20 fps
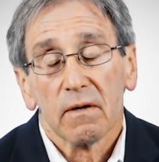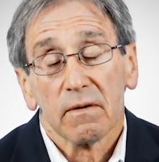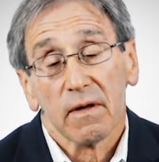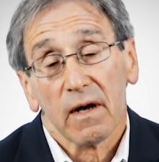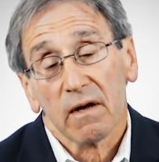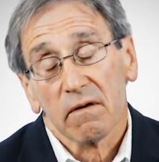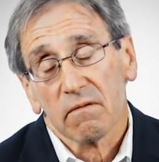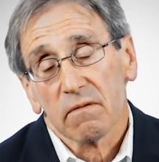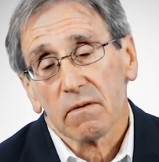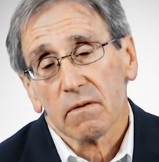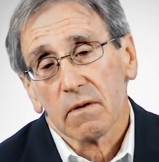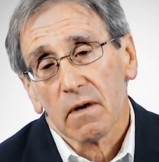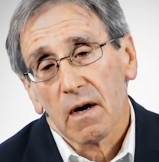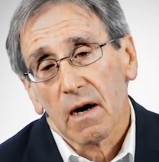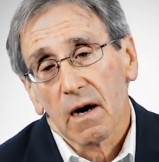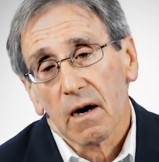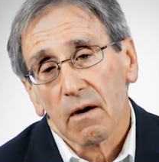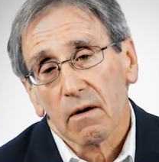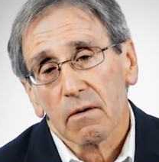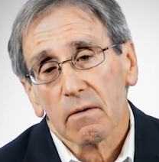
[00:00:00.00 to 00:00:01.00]
that
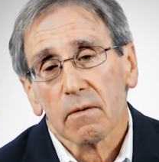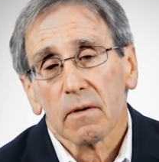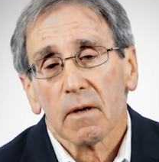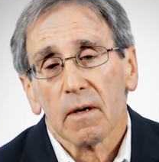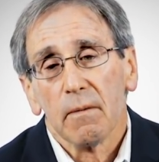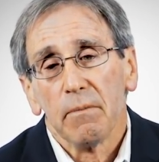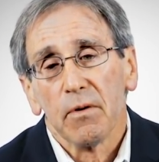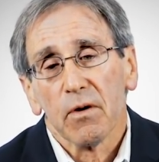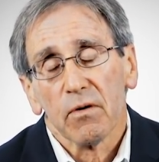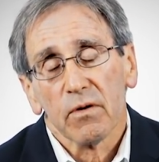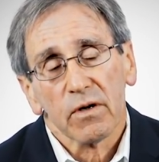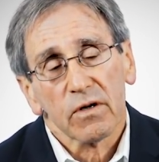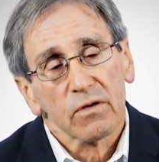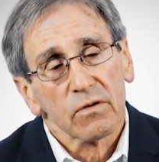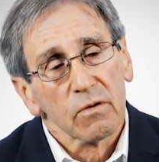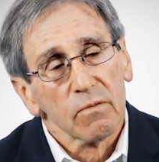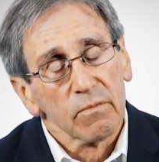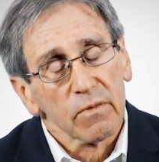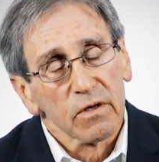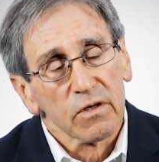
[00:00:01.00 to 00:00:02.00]
our ability
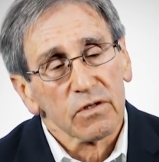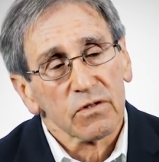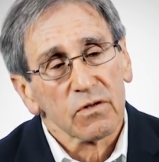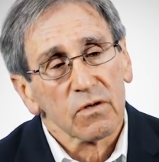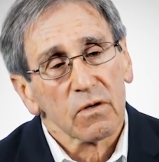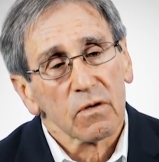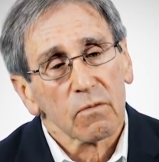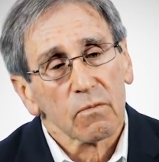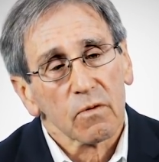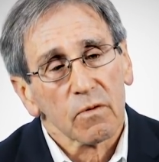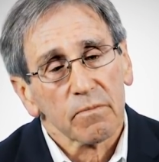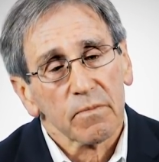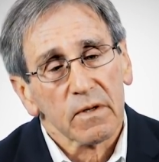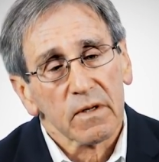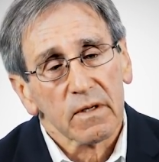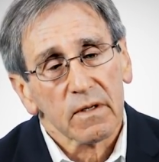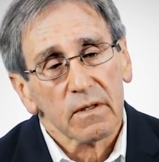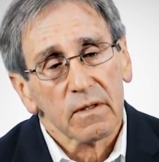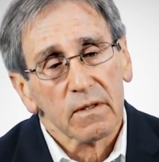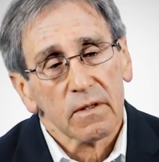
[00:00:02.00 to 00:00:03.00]
to minister would
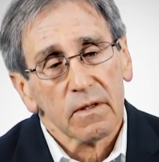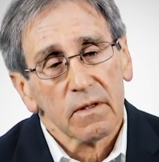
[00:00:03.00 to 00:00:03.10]
be